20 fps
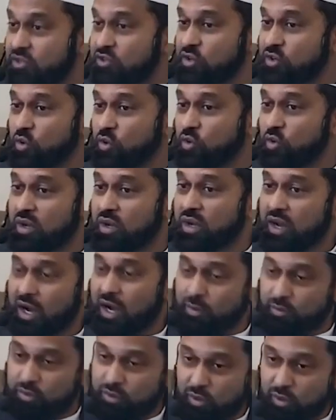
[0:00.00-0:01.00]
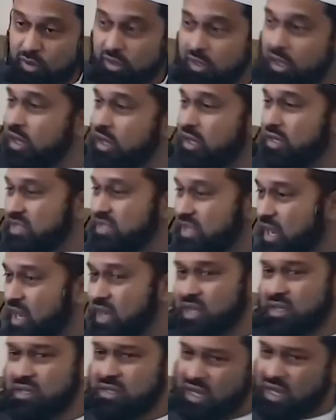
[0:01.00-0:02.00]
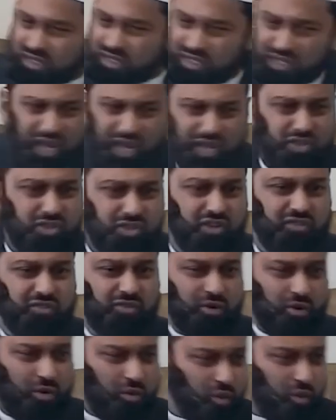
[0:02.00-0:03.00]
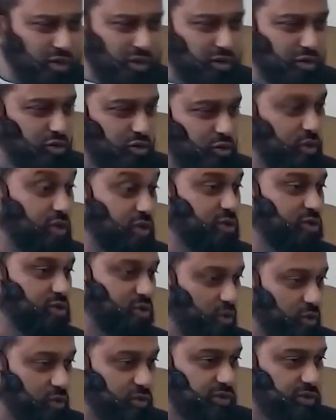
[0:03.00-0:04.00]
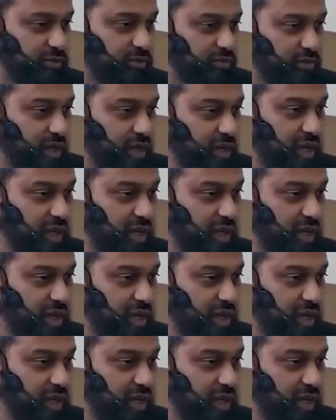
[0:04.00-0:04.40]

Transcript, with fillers: And so Abdullah died at the age of one or two years old.